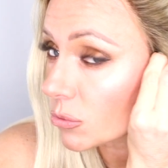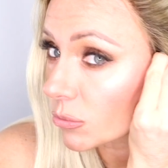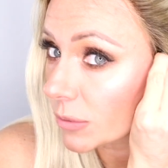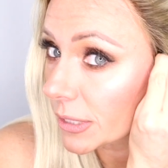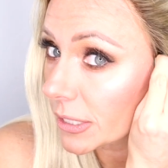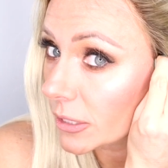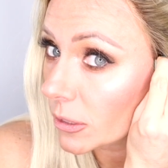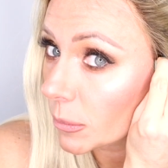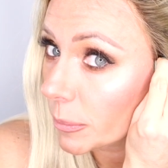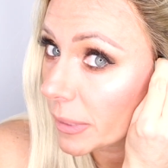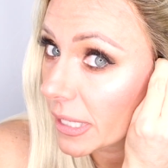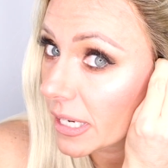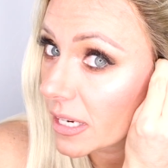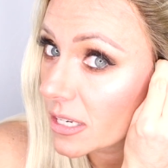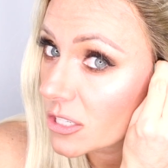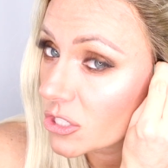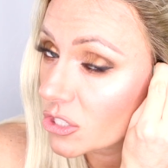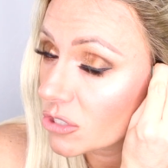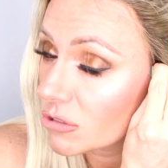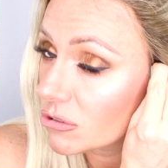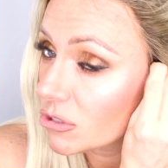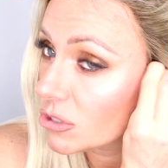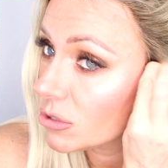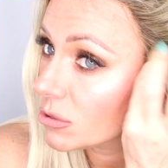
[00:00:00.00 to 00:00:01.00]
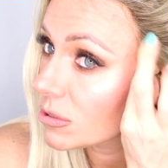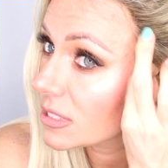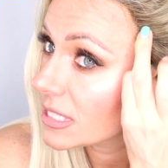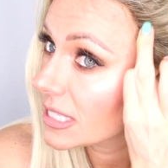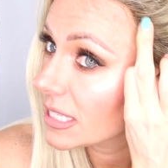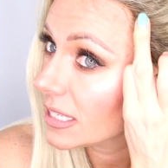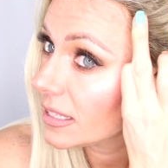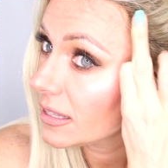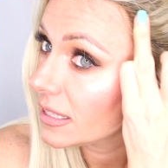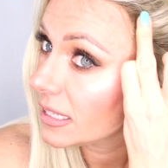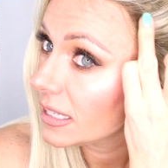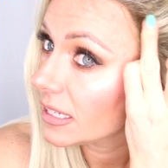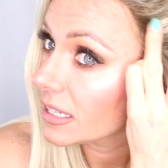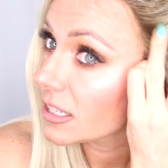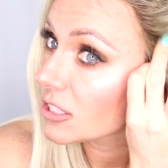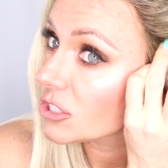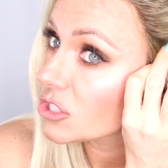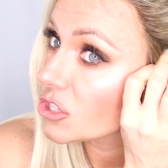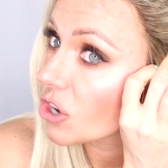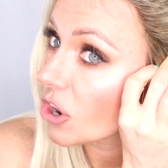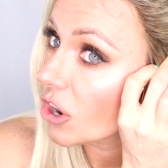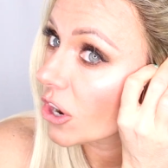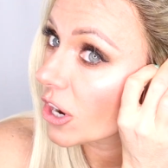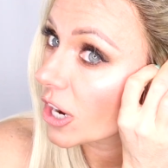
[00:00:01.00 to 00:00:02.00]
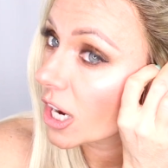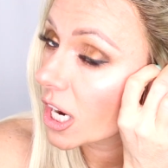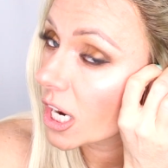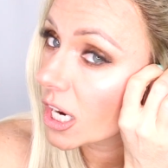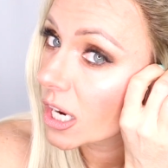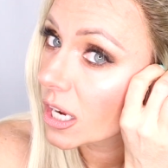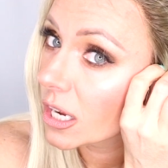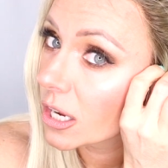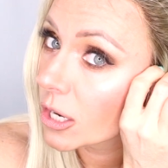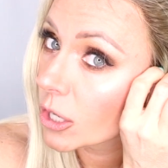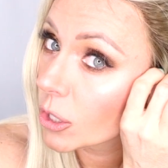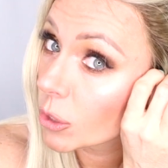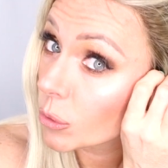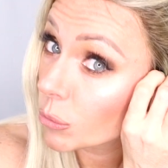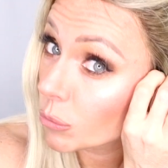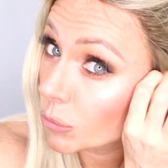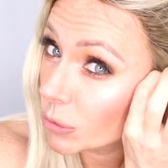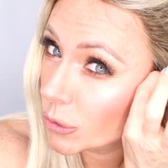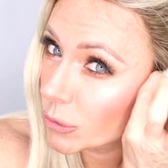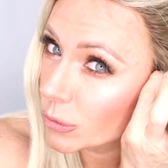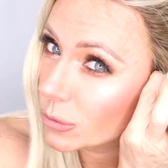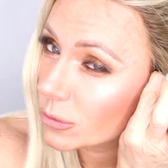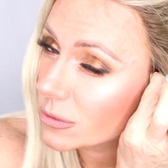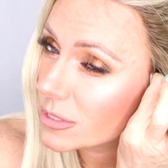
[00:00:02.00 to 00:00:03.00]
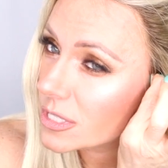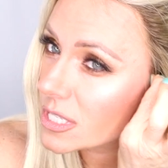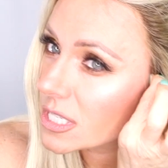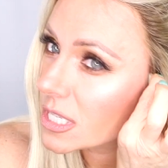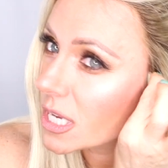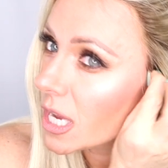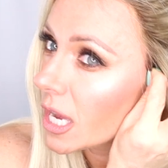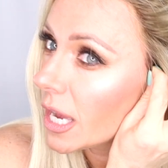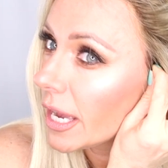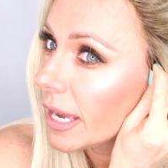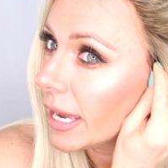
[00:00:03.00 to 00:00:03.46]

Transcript: real because you do see the dark roots,